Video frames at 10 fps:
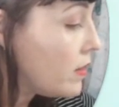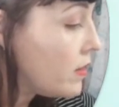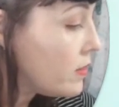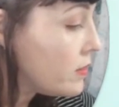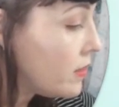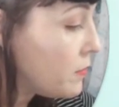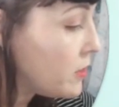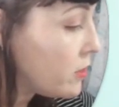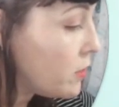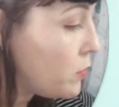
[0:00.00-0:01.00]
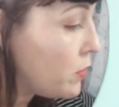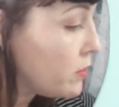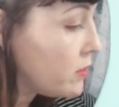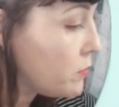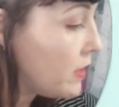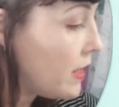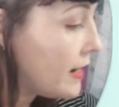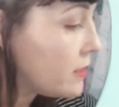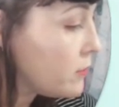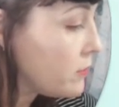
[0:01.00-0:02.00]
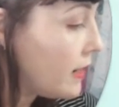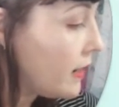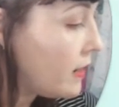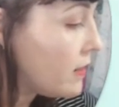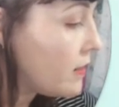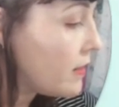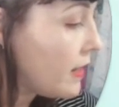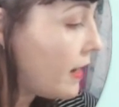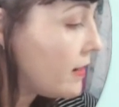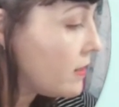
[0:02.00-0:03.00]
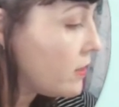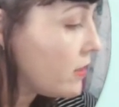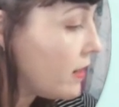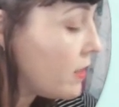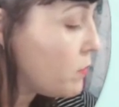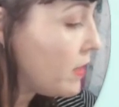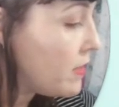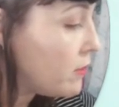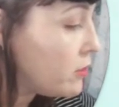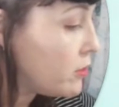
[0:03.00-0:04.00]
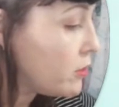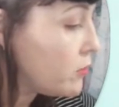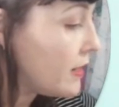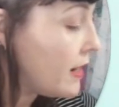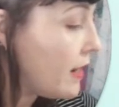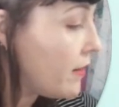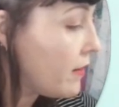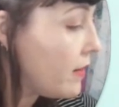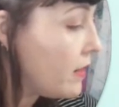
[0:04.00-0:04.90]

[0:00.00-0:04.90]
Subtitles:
So I'm just going to pull some lines right into that to kind of blend those two together,